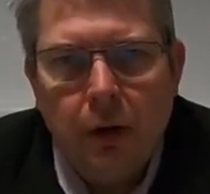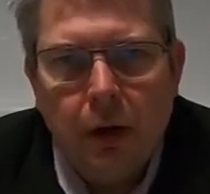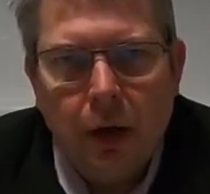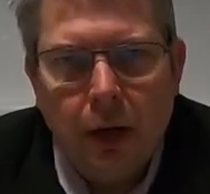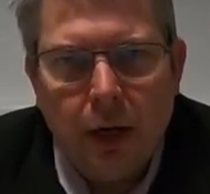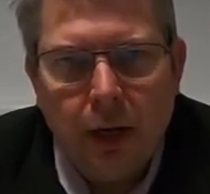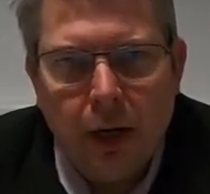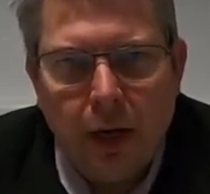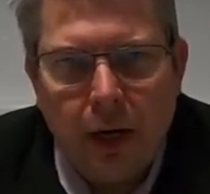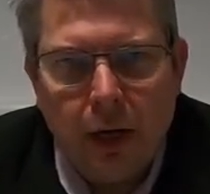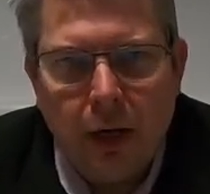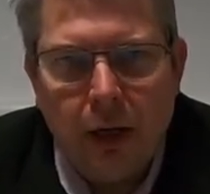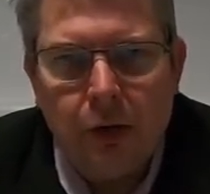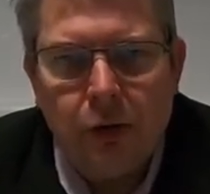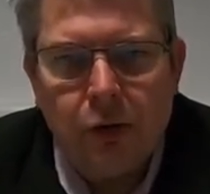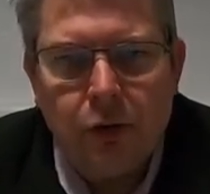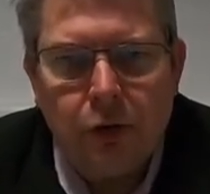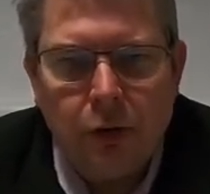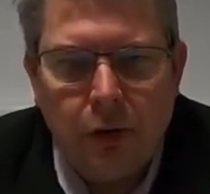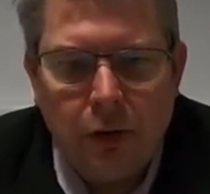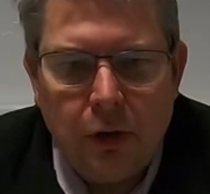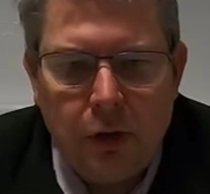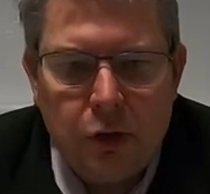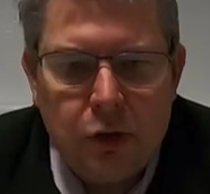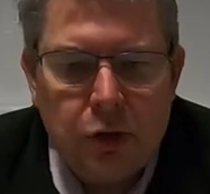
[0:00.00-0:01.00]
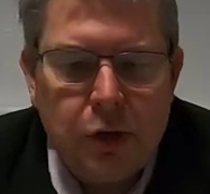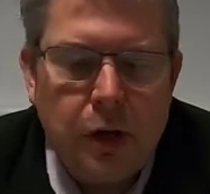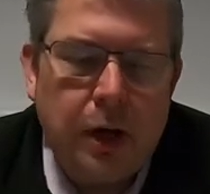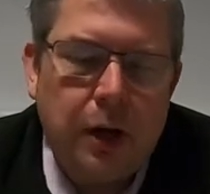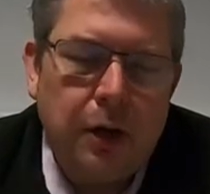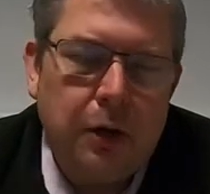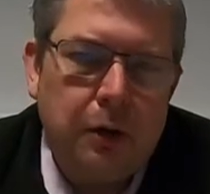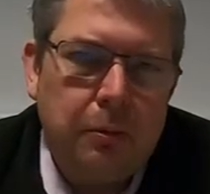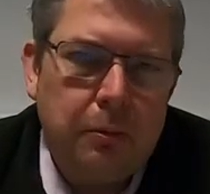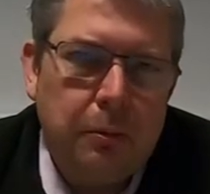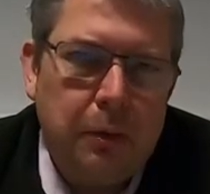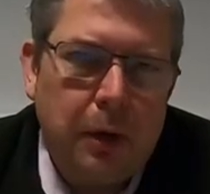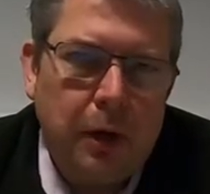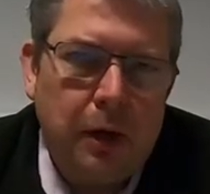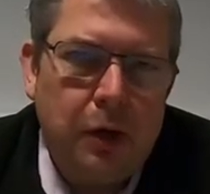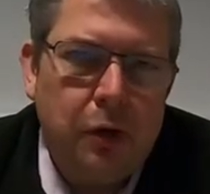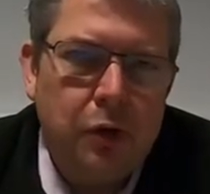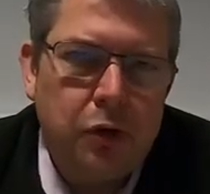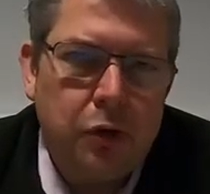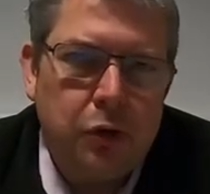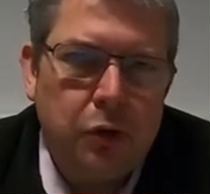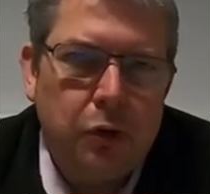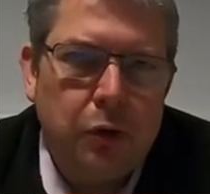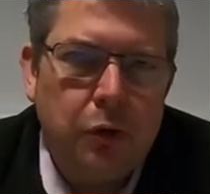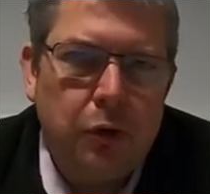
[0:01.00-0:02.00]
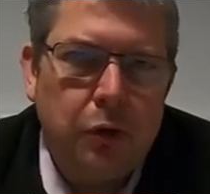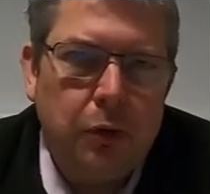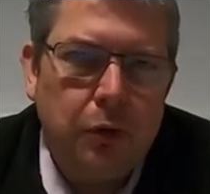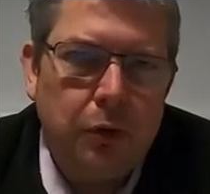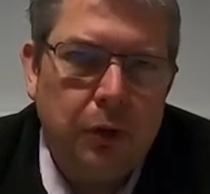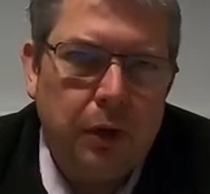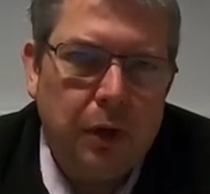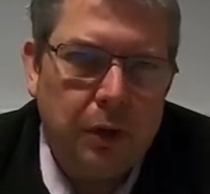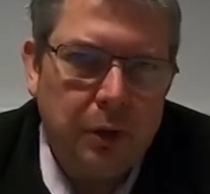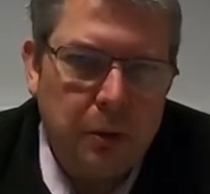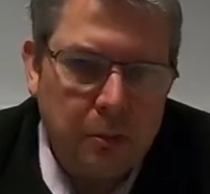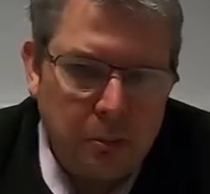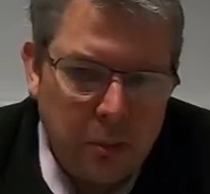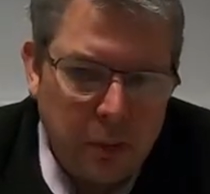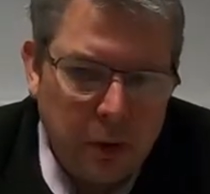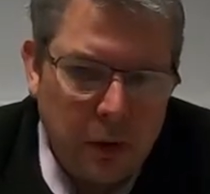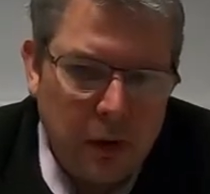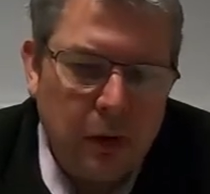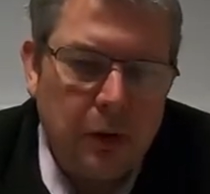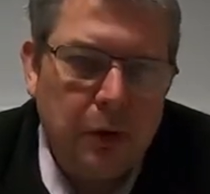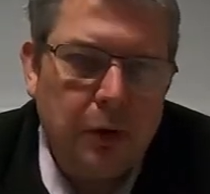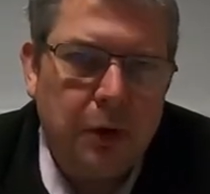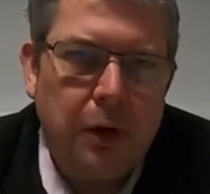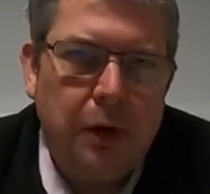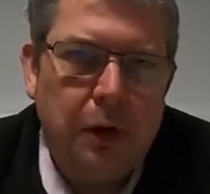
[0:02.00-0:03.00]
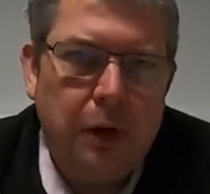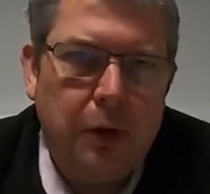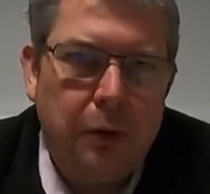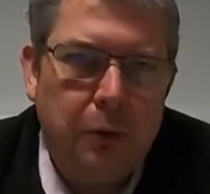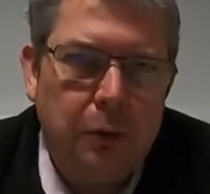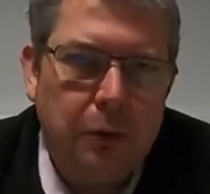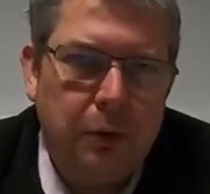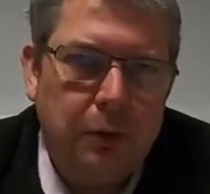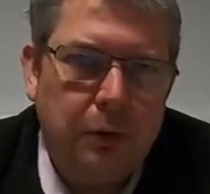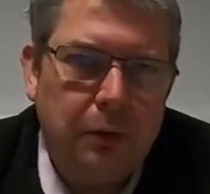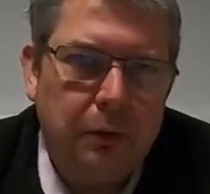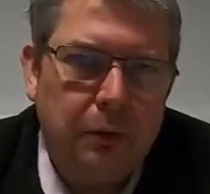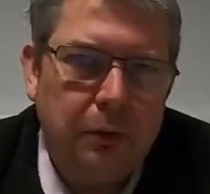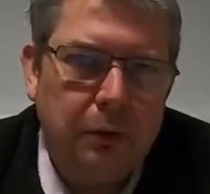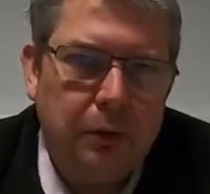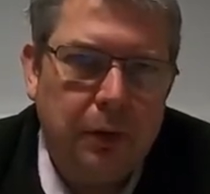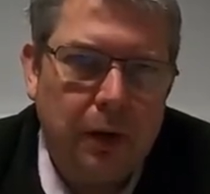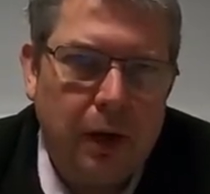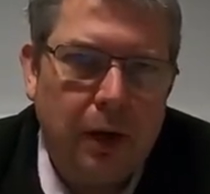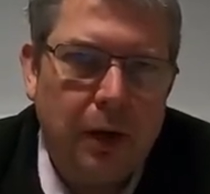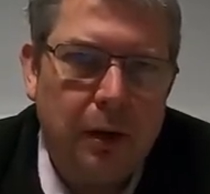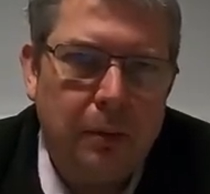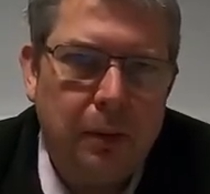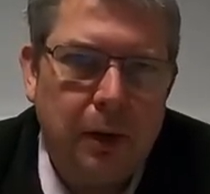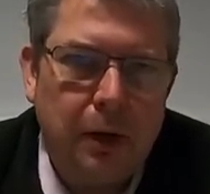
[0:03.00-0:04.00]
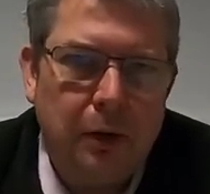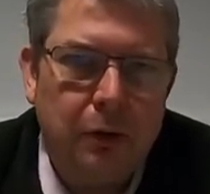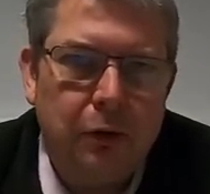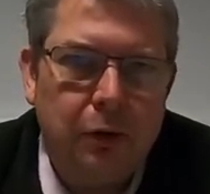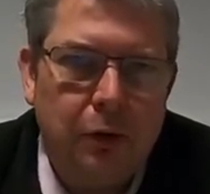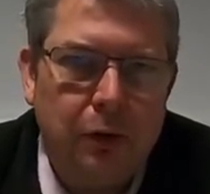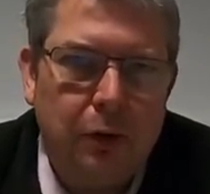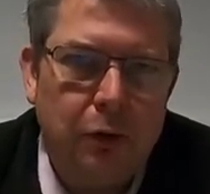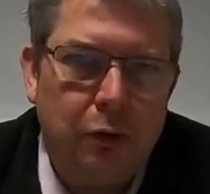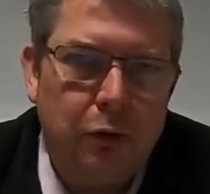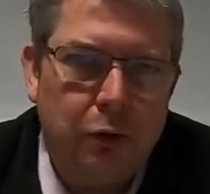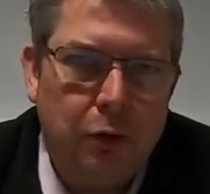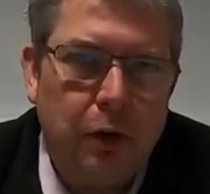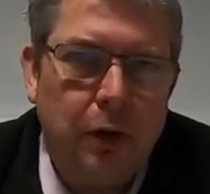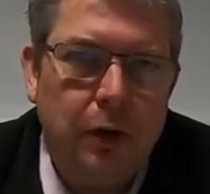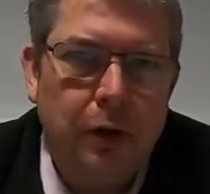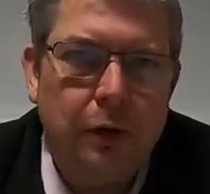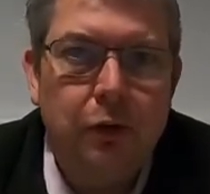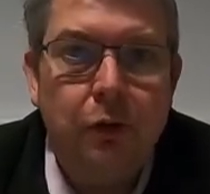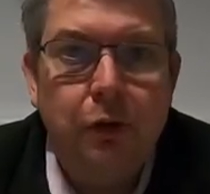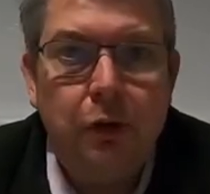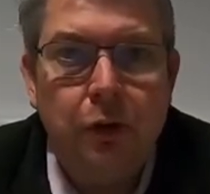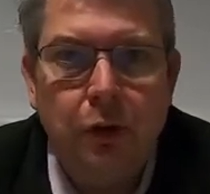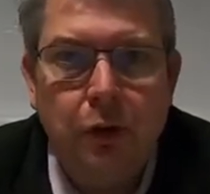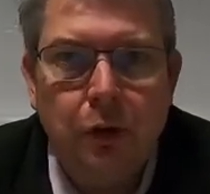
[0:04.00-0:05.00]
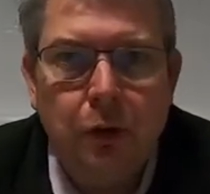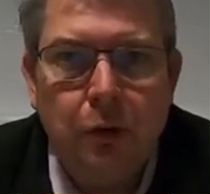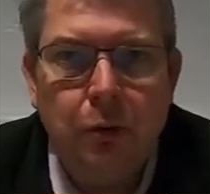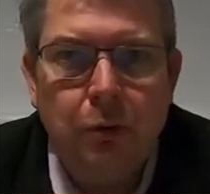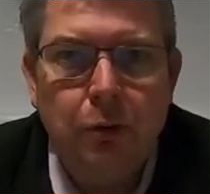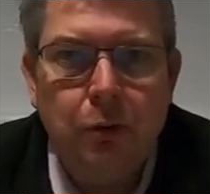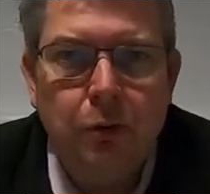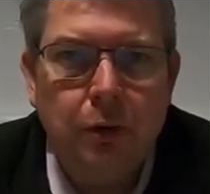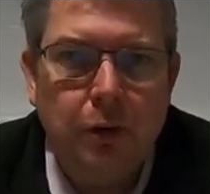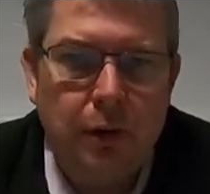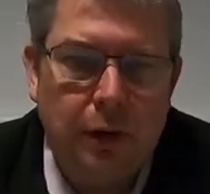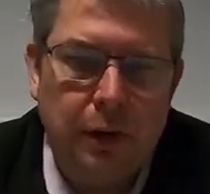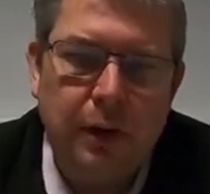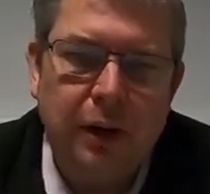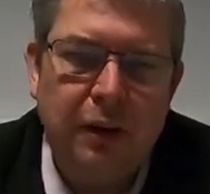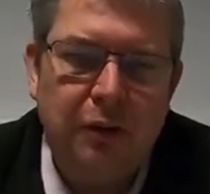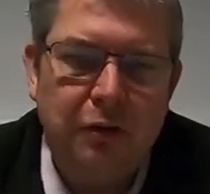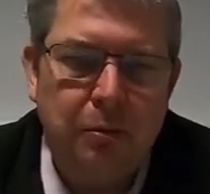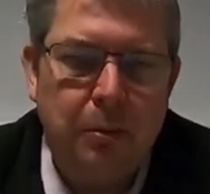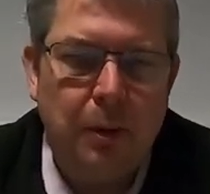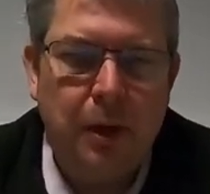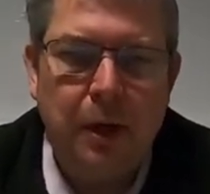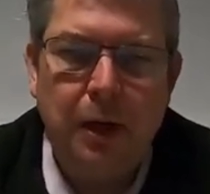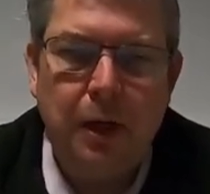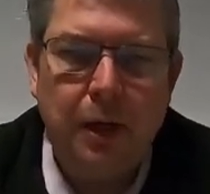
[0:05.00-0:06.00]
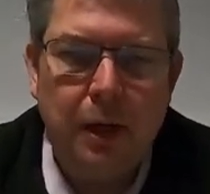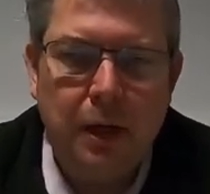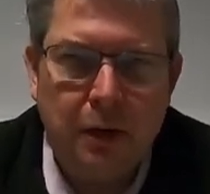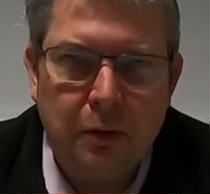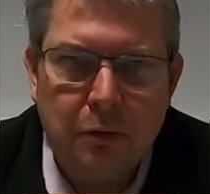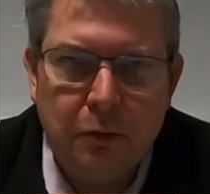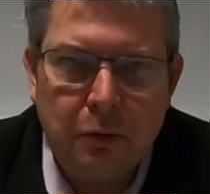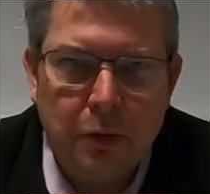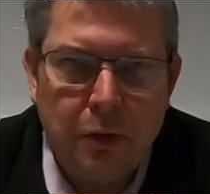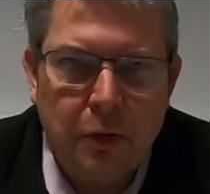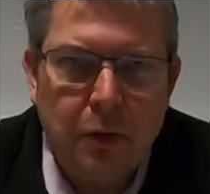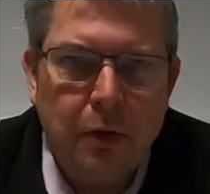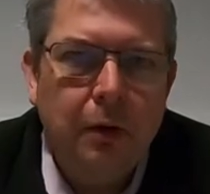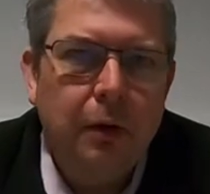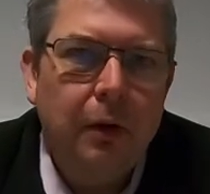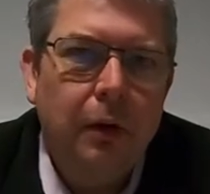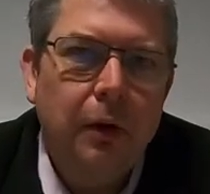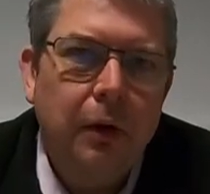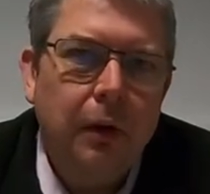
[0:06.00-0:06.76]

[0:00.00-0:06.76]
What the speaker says: and actually check and make sure that the barcode that I'm actually trying to use and have been given,